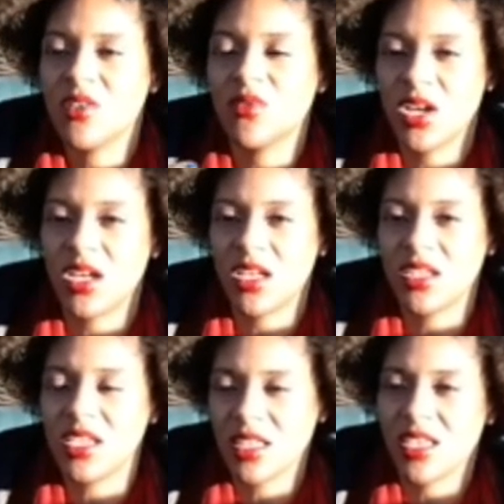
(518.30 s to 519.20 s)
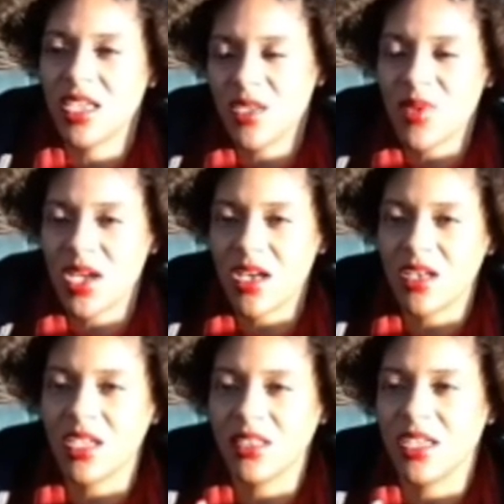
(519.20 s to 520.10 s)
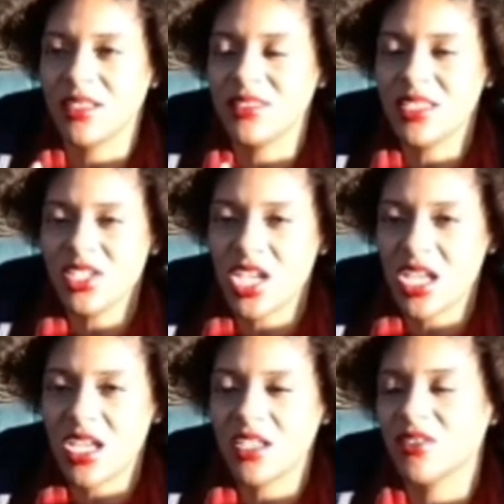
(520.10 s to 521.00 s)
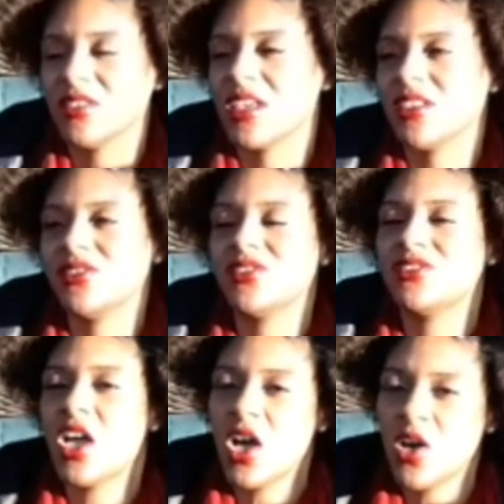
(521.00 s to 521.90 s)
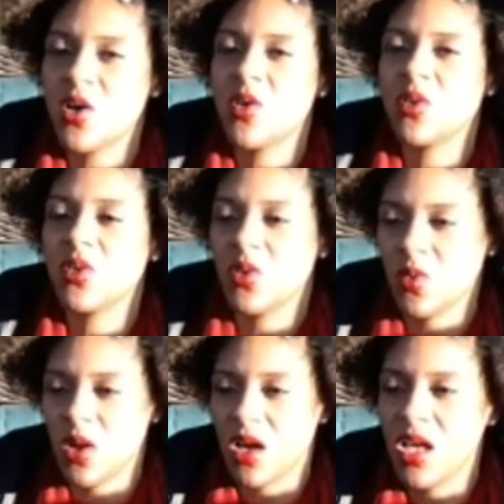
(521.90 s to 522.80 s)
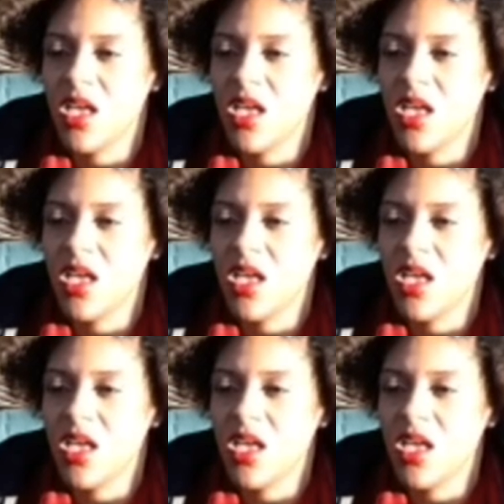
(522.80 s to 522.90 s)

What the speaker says: Ron. He like came out and like DJ'd. It was like so cool.